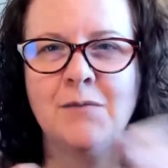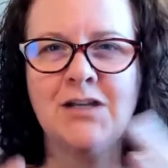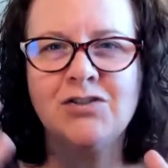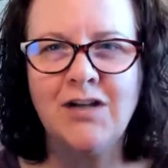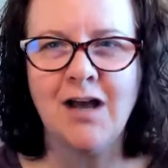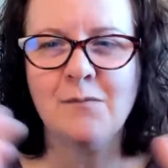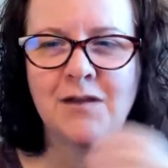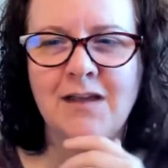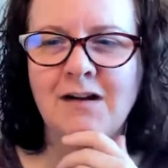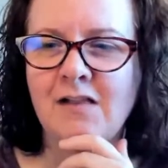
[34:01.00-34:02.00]
me, she helped
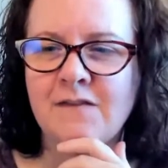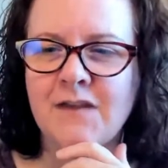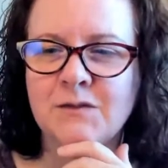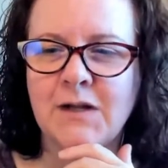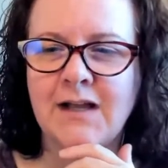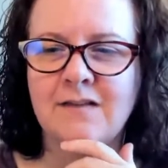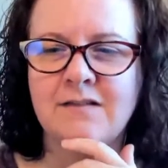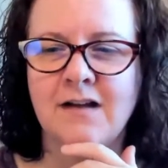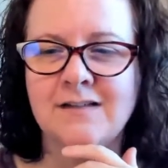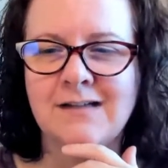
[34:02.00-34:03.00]
me get all of this when I got
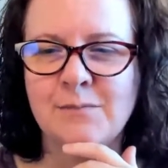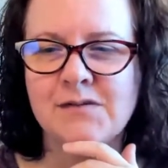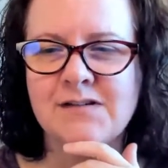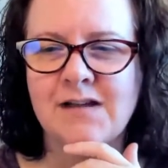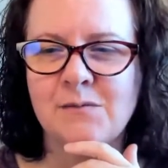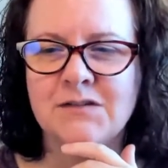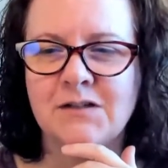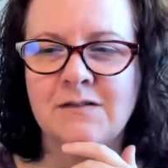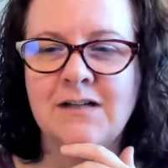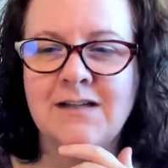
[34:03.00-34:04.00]
stuck a couple of times.
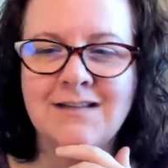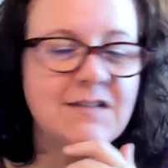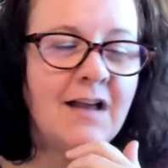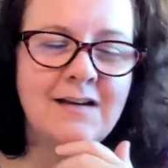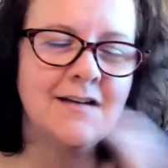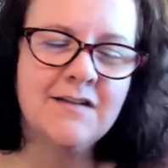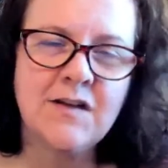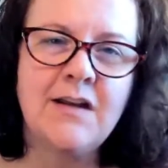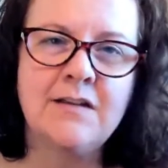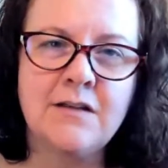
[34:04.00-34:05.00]
So it's
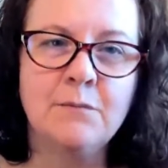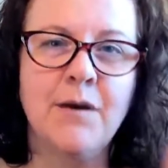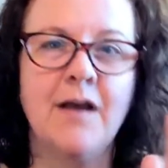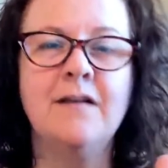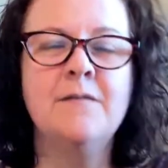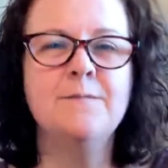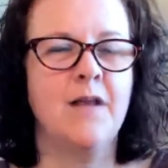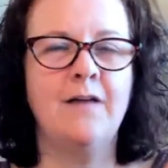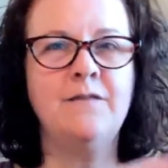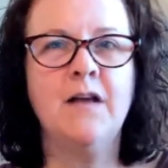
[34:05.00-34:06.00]
not easy, but
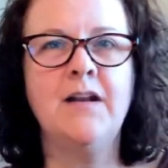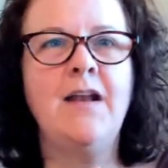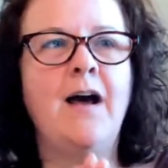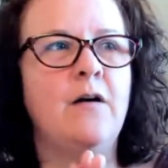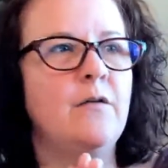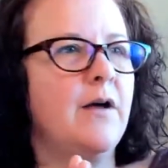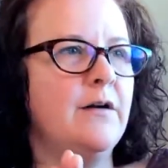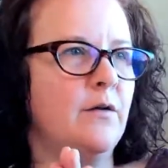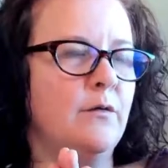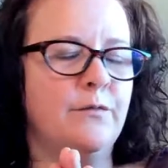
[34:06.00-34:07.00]
I've done it now, I
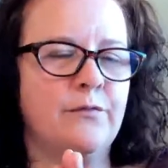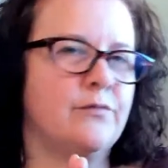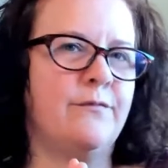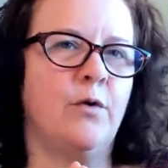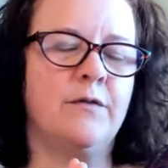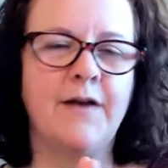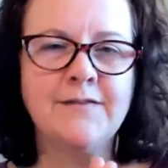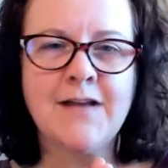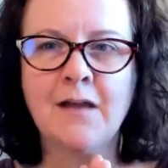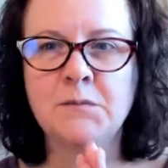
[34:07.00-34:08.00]
don't know, 4 or
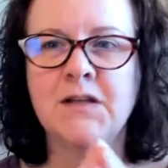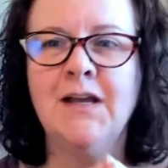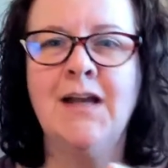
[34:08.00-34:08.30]
5 times.